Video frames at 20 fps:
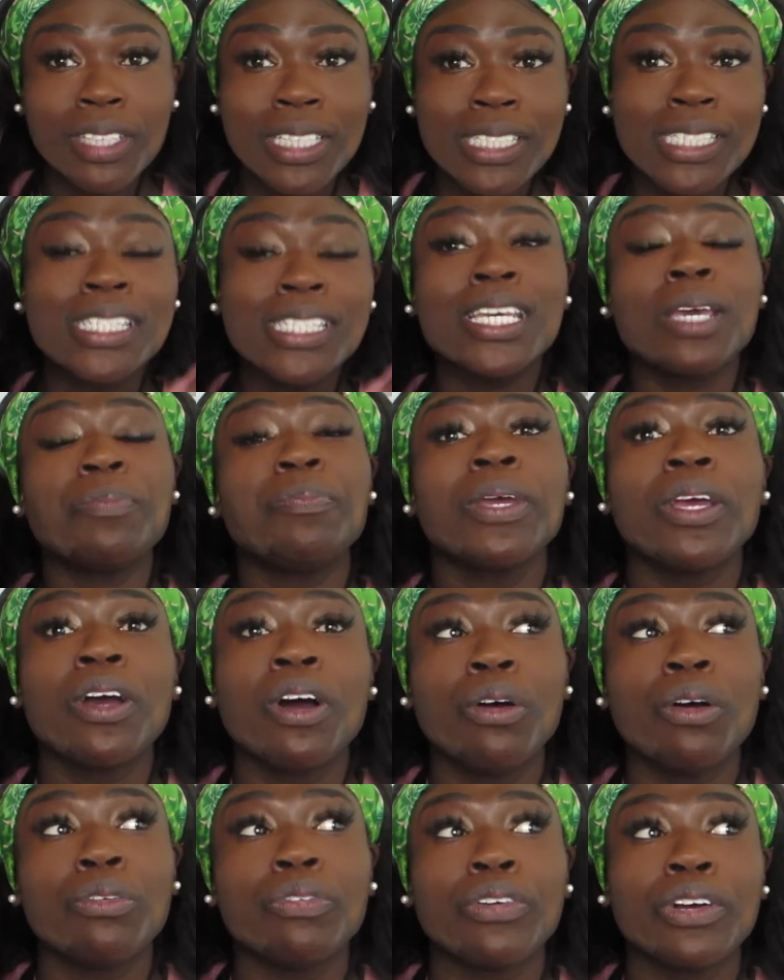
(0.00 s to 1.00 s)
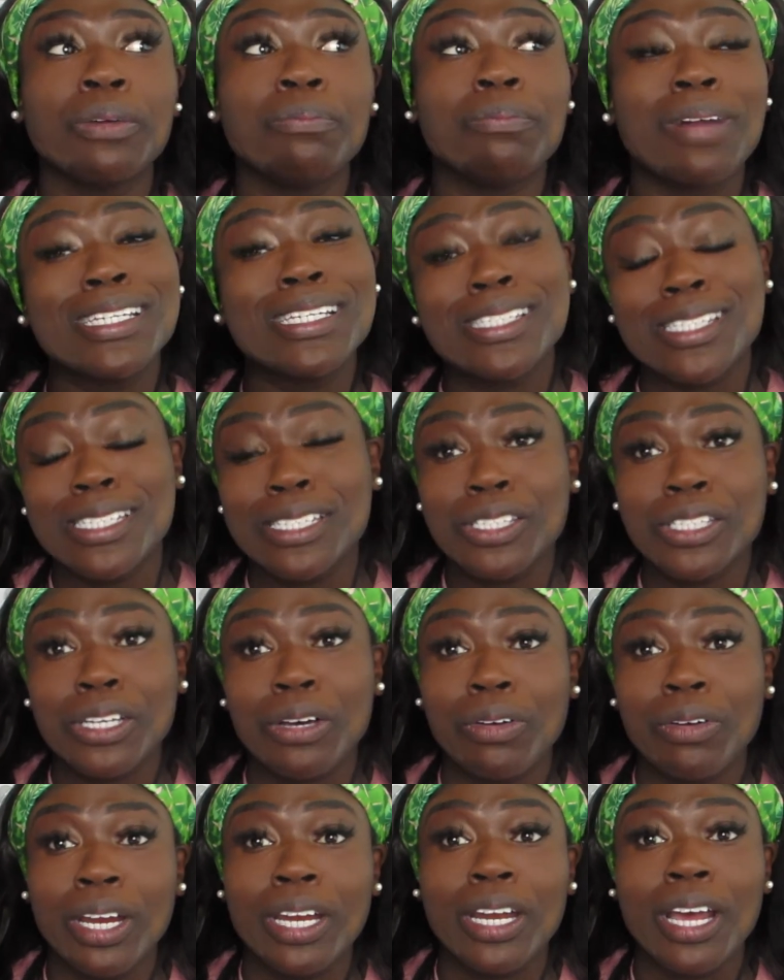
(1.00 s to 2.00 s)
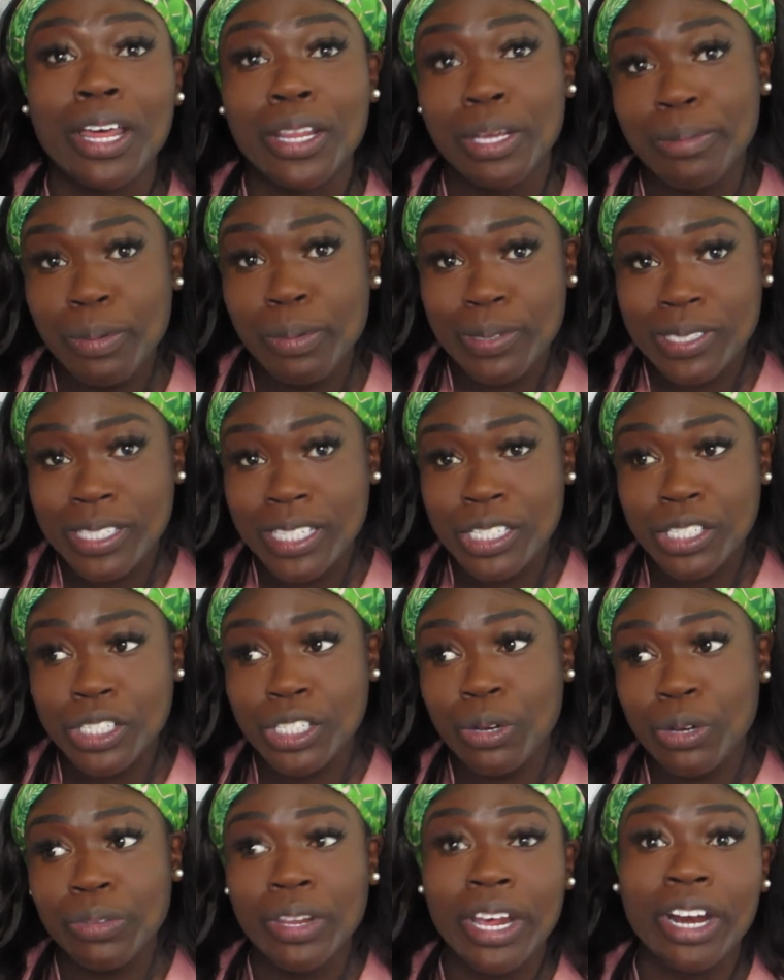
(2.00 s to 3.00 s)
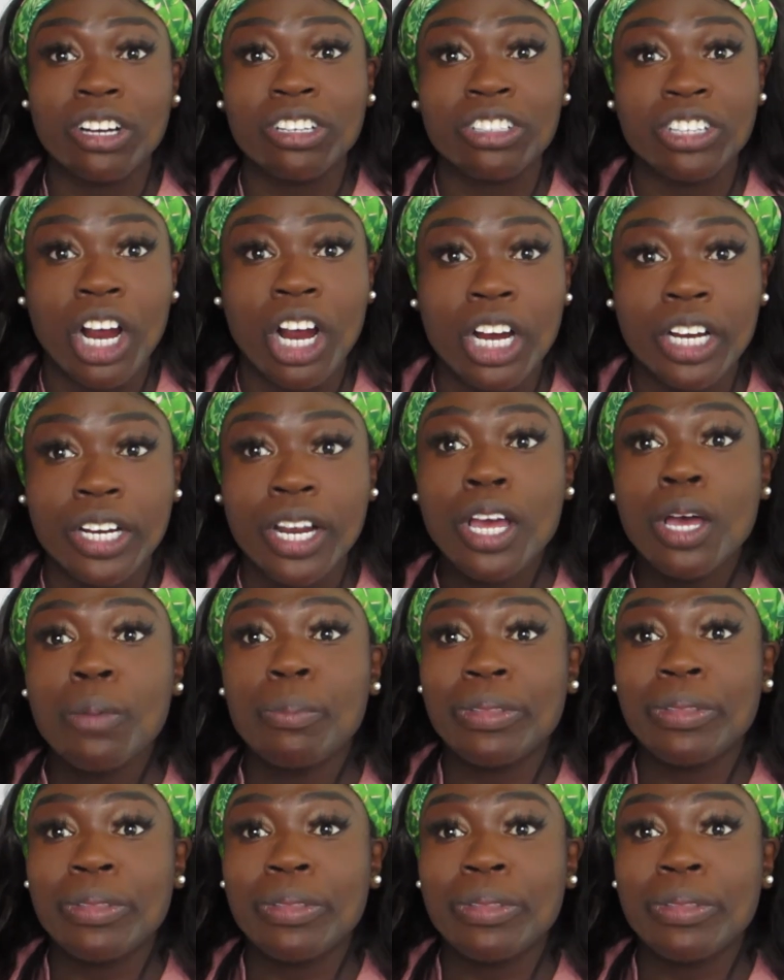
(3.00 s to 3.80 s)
skipping over my skin tone and other people's skin tone that are dark,